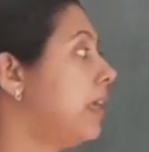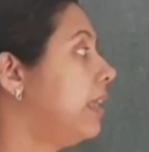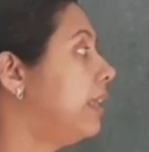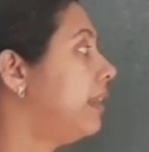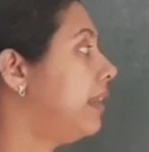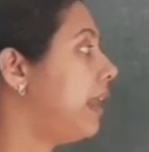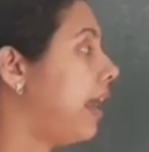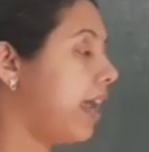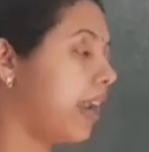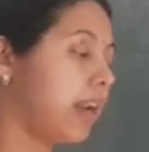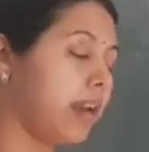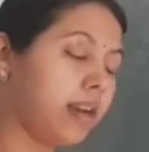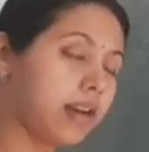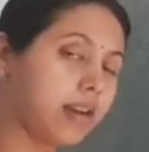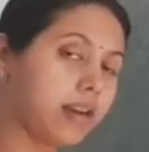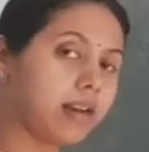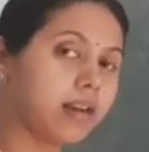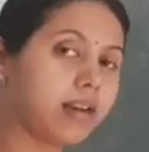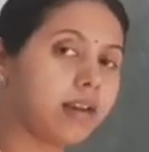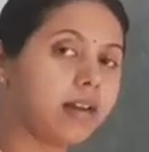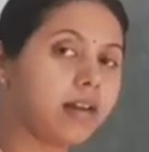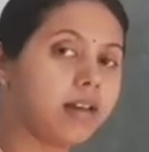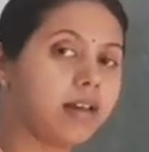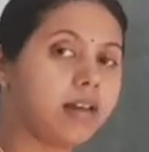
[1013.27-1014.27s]
Then
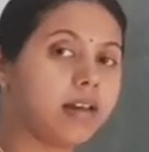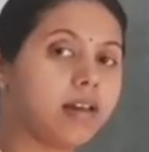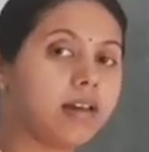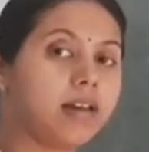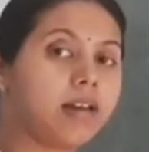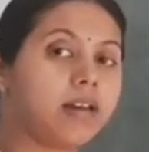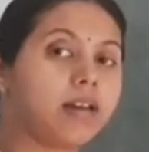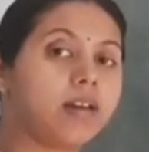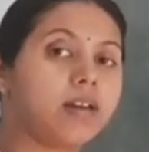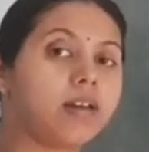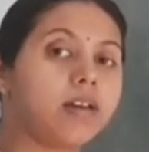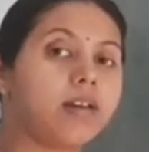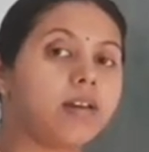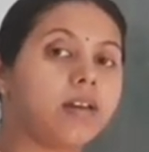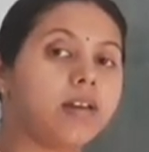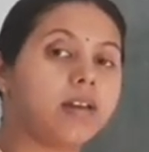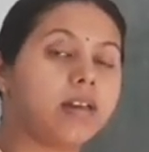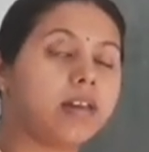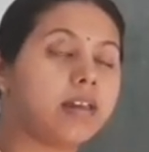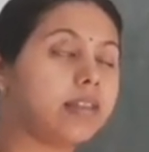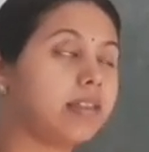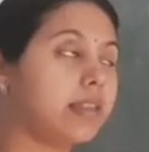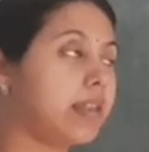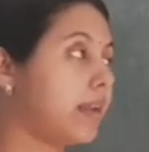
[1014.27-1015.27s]

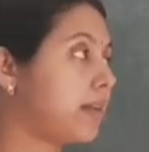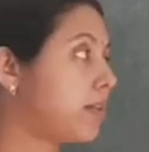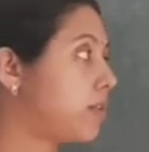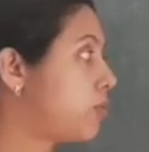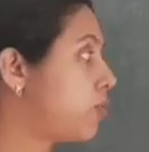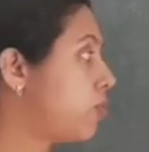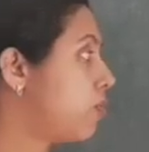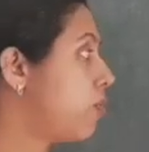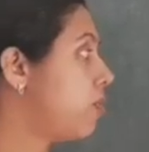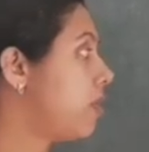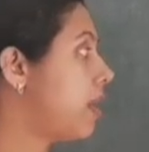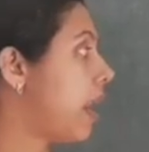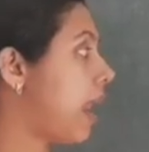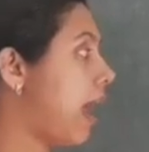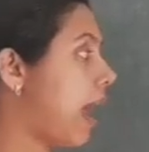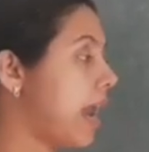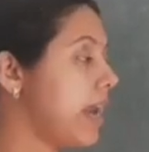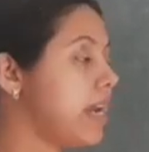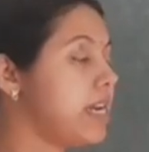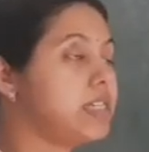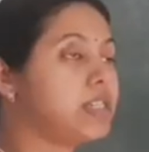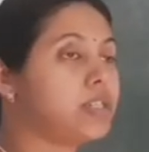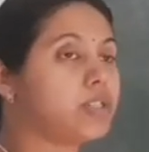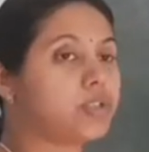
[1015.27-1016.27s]
the two
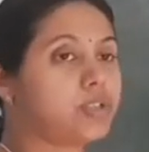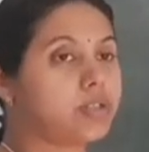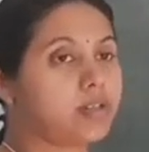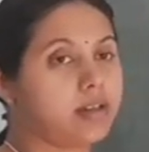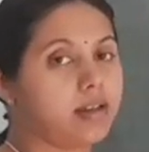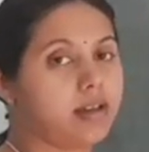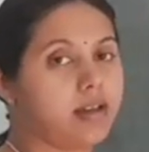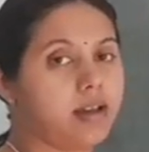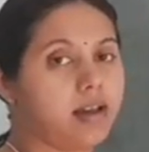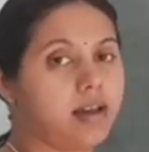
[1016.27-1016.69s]
lines